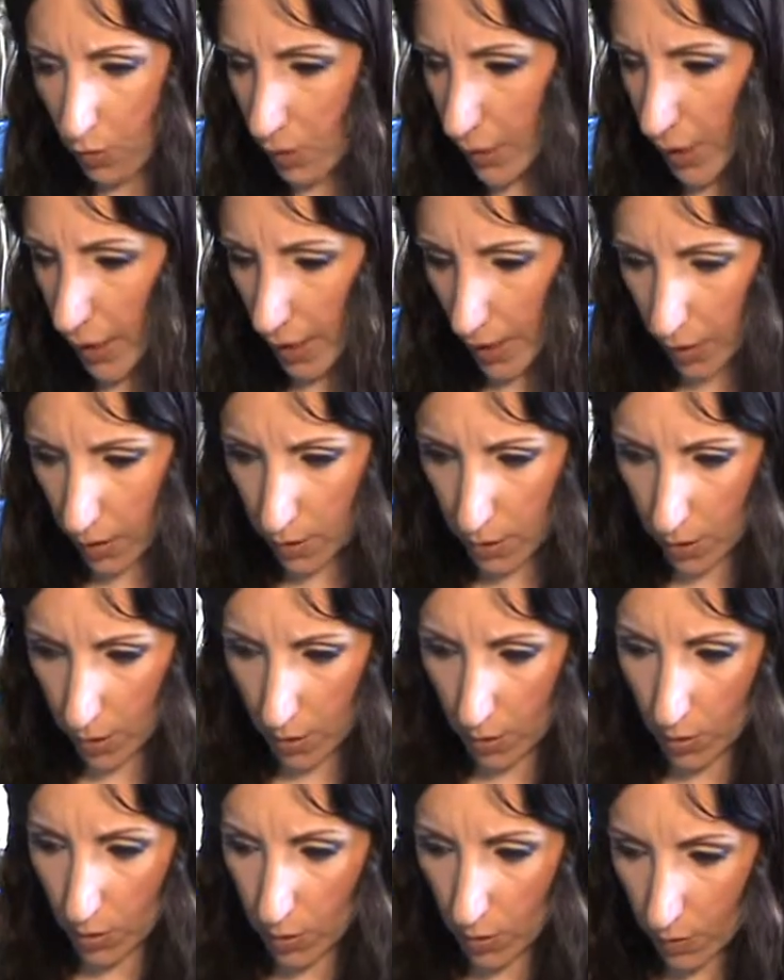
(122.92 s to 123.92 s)
fast. I
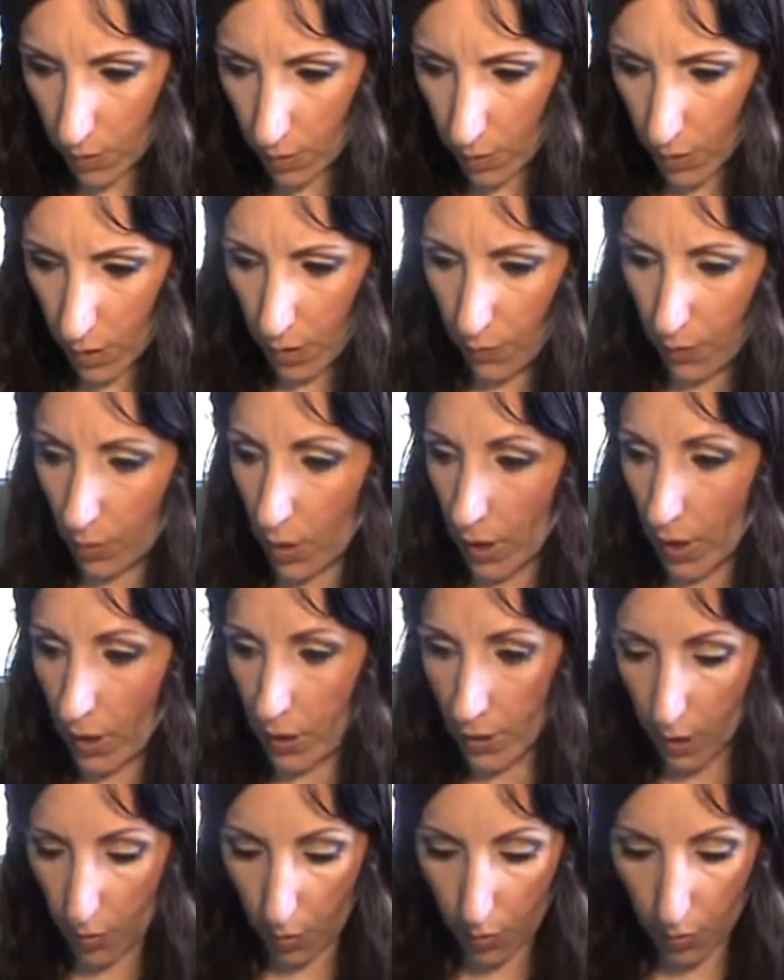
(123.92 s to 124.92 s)
just have a lot
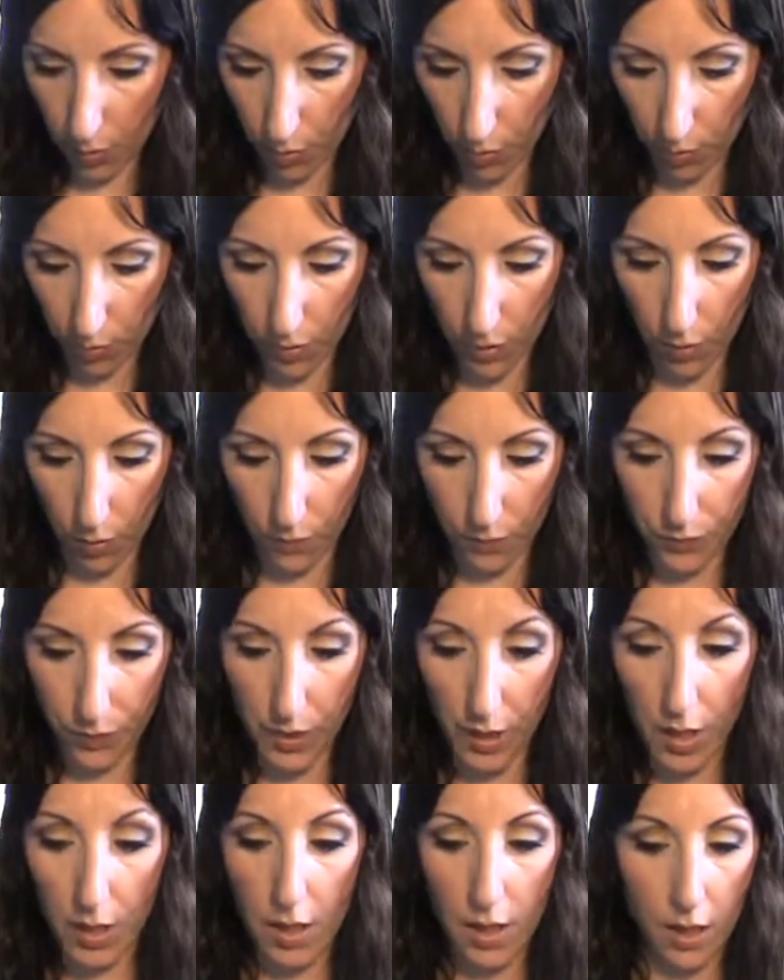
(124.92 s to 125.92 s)
to go through. So
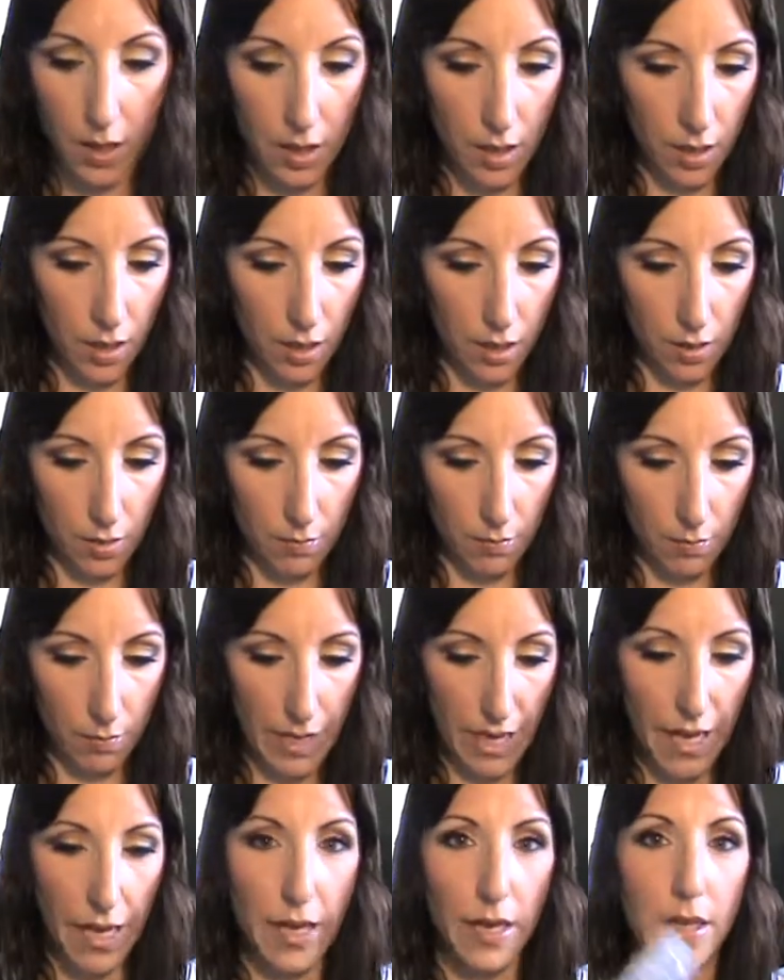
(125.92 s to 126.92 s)

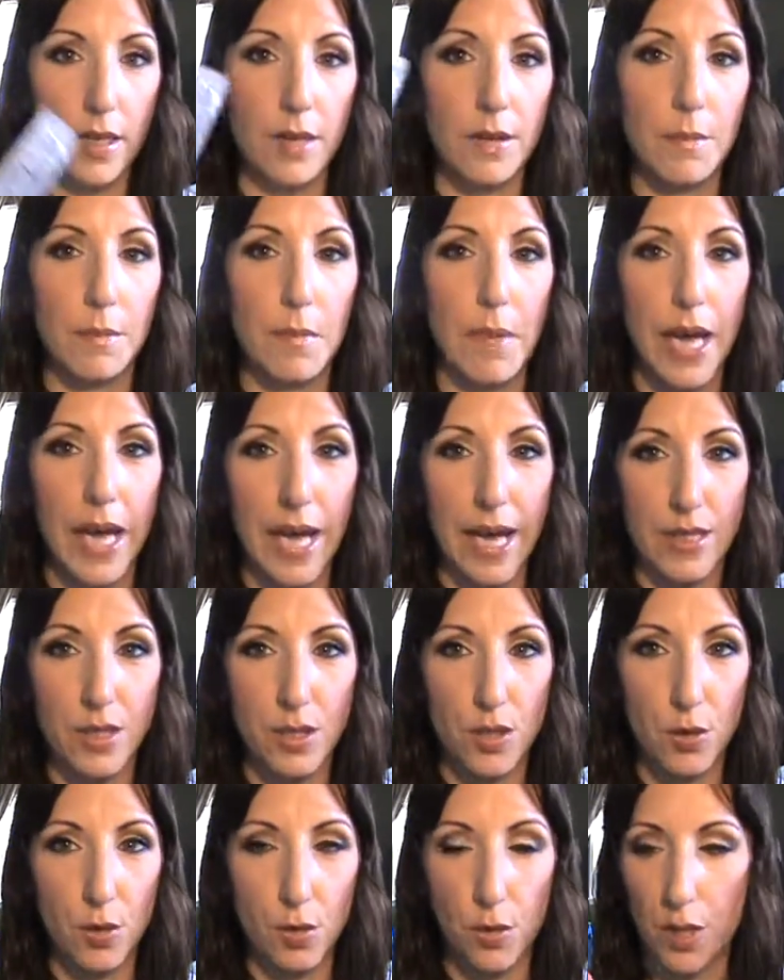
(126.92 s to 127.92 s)
MAC
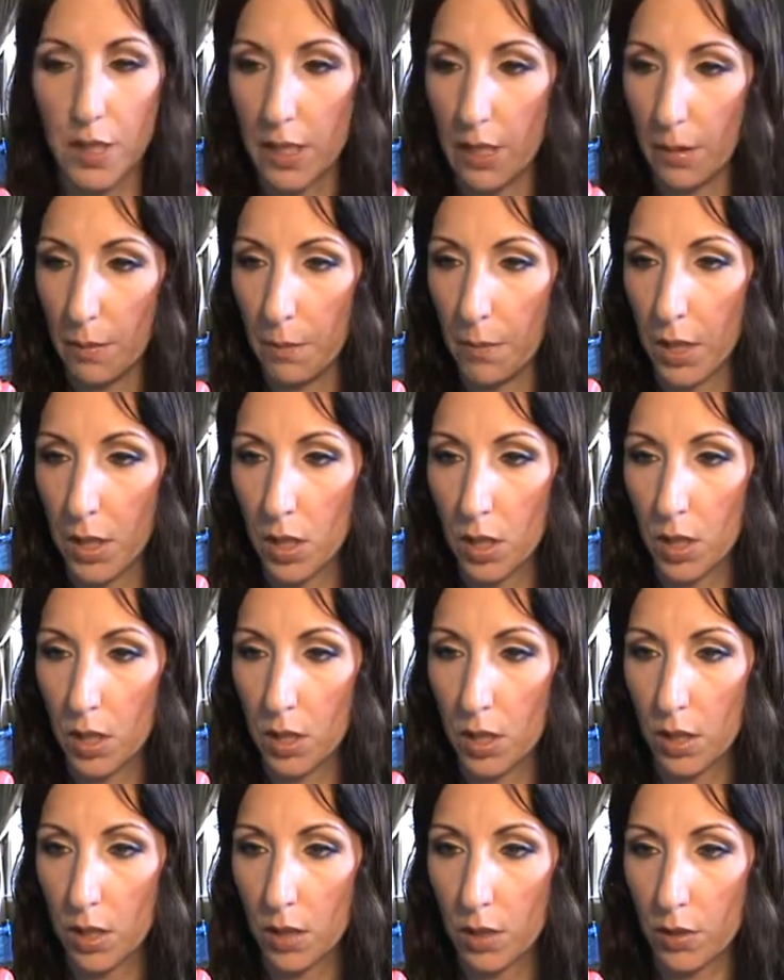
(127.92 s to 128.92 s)
Matte Cream.
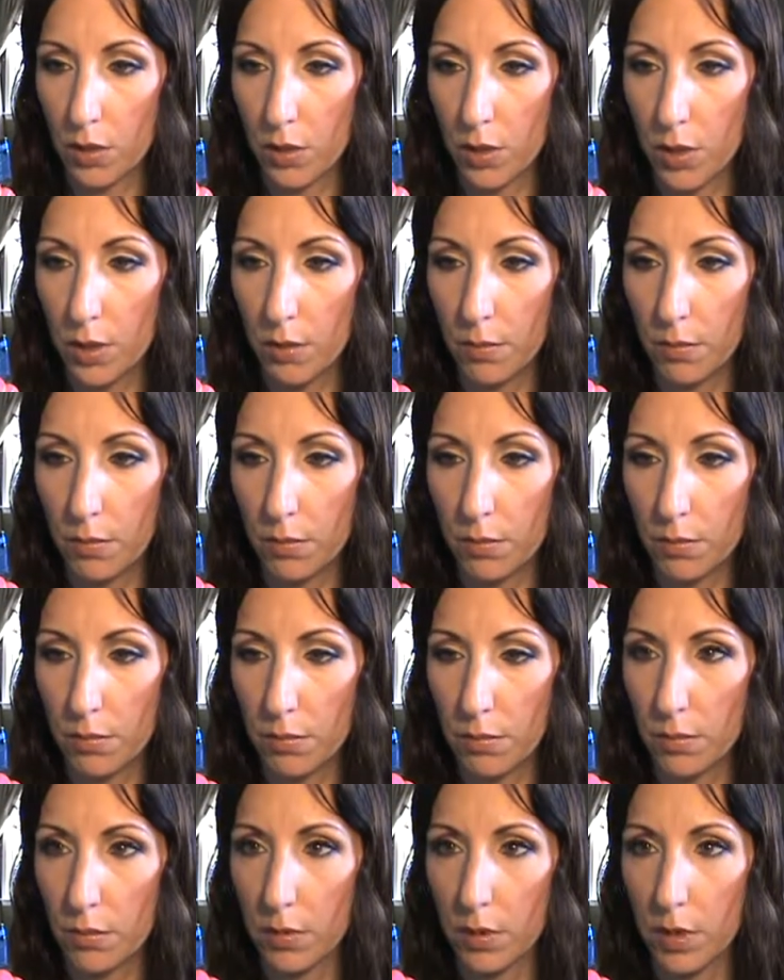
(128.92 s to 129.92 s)
Cream,
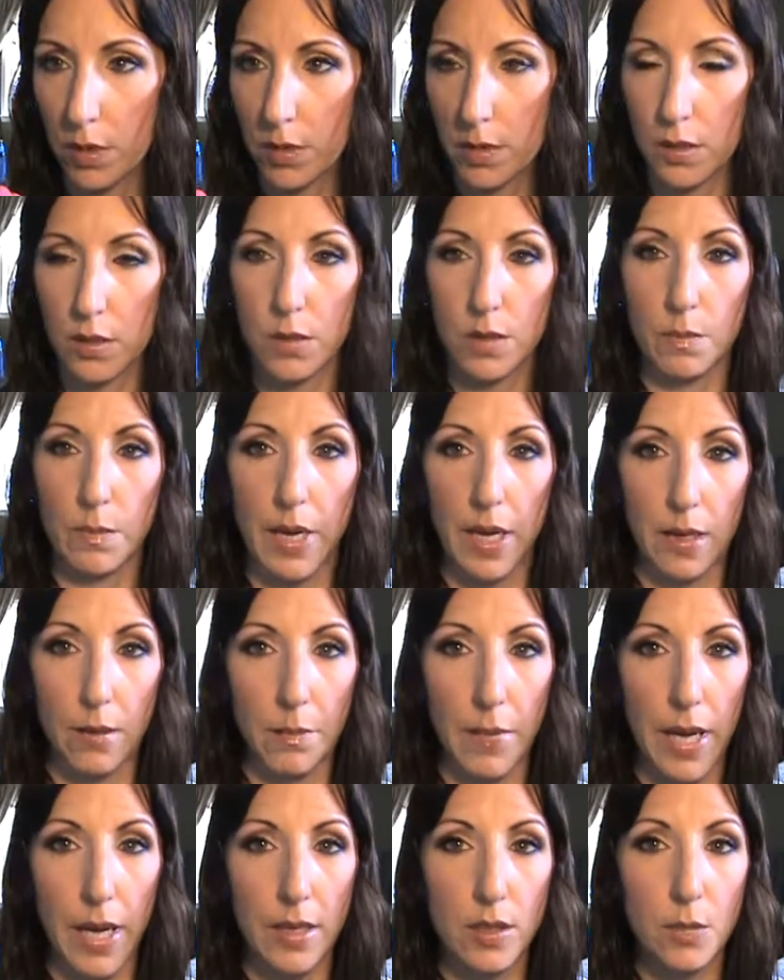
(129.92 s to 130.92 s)
well, I guess it's just MAC
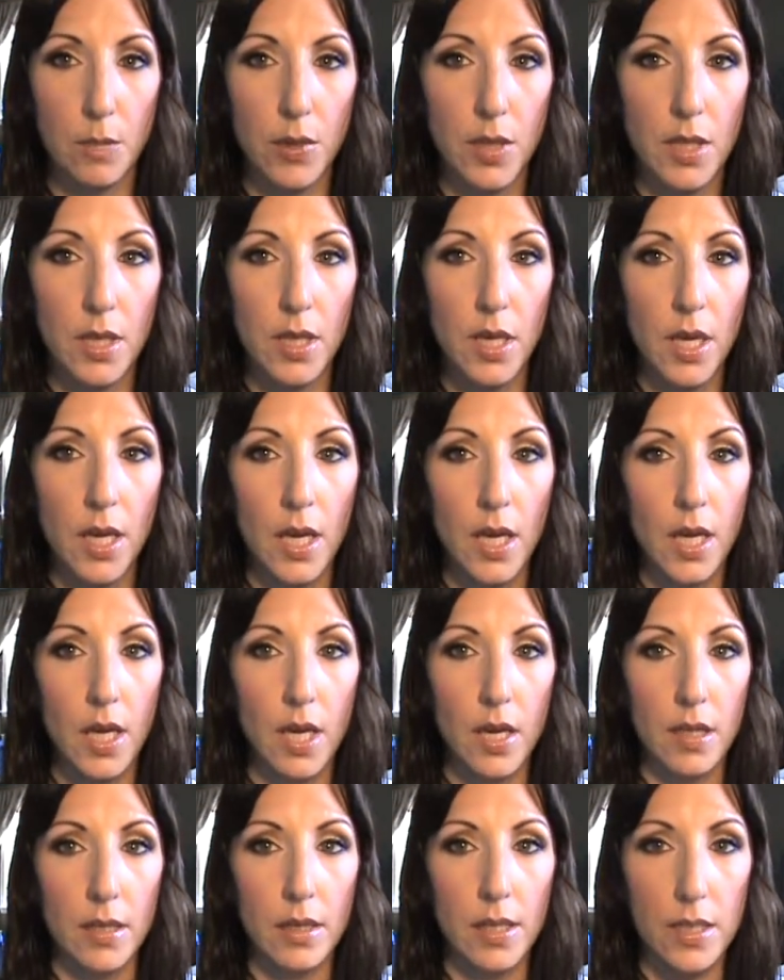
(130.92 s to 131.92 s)
Matte. But
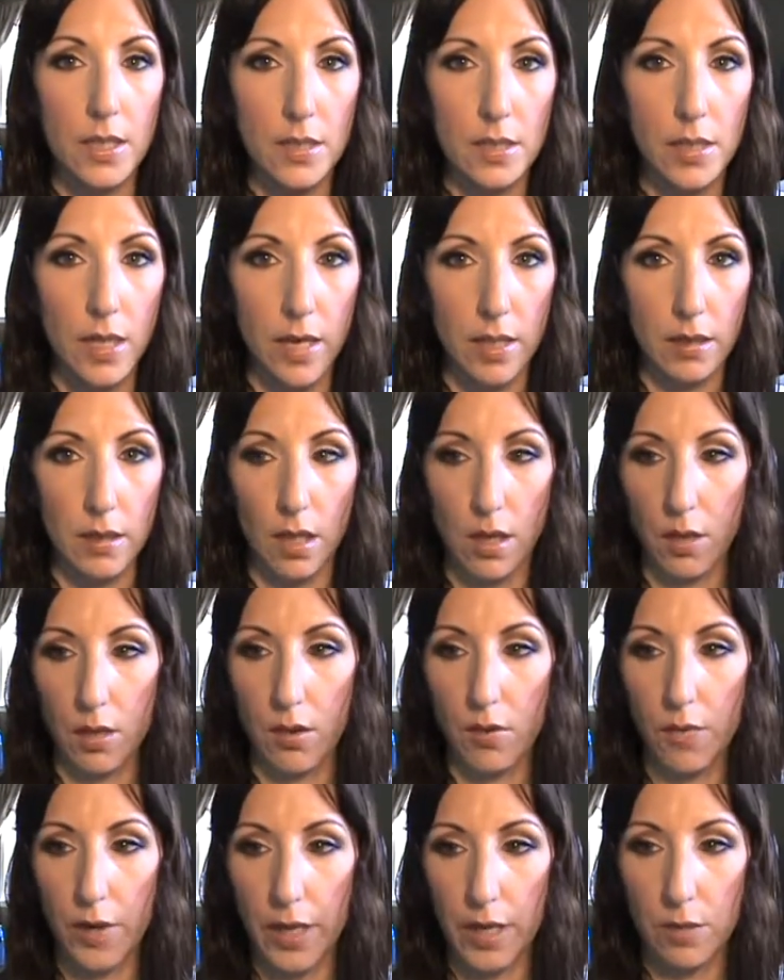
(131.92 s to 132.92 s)
this I
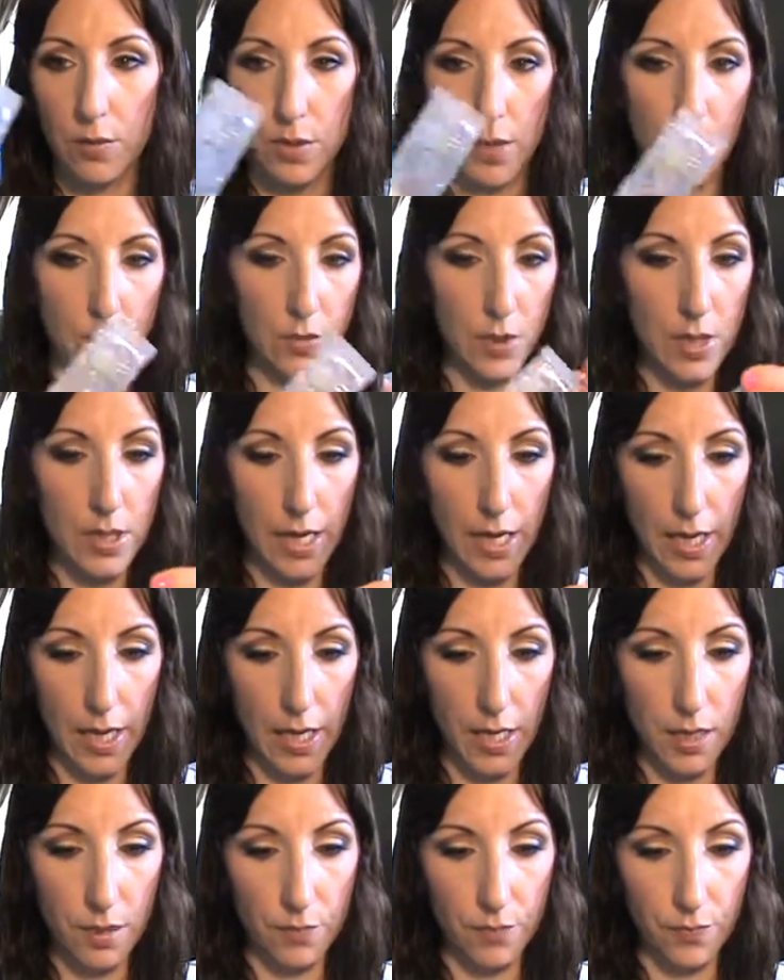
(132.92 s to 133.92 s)
love. I use every
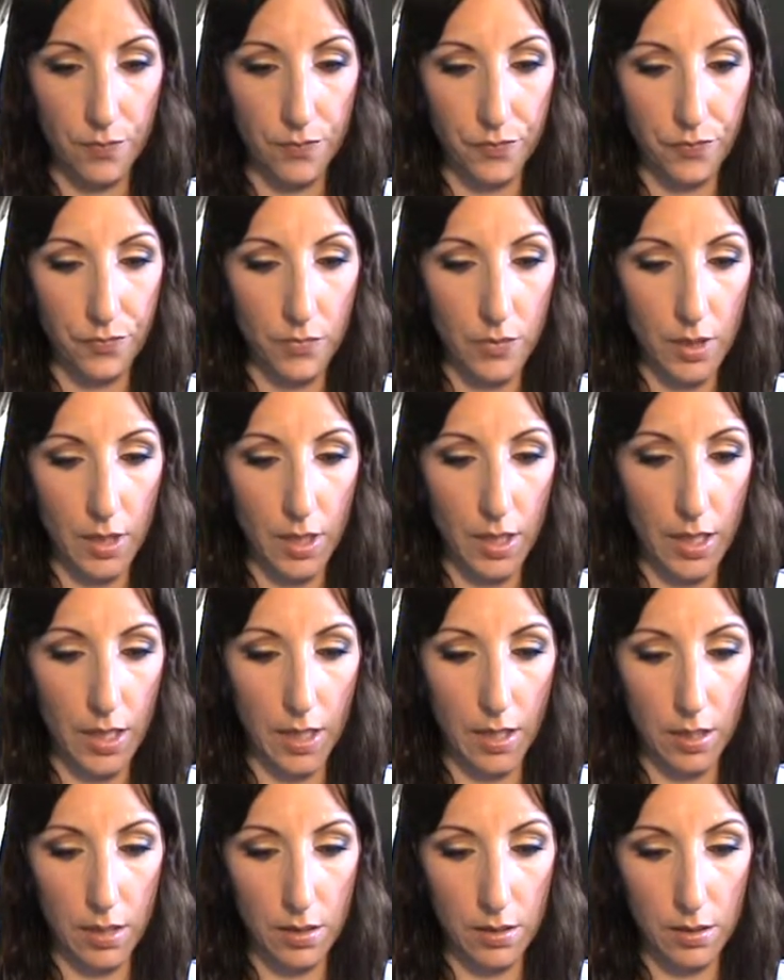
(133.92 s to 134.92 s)
day,
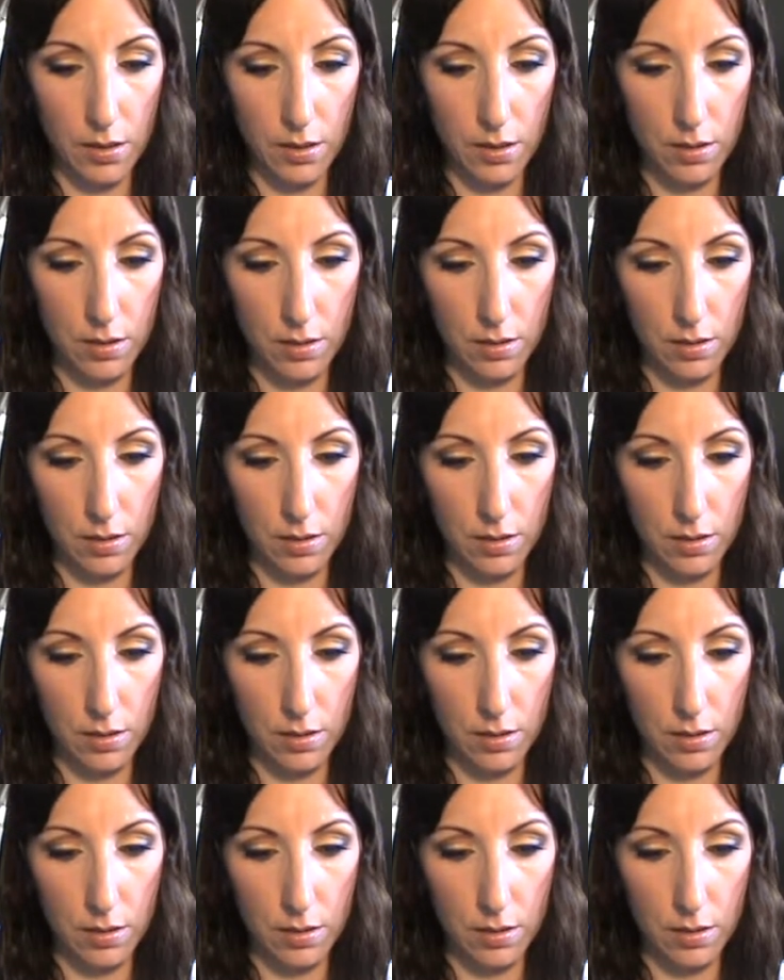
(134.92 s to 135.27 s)
and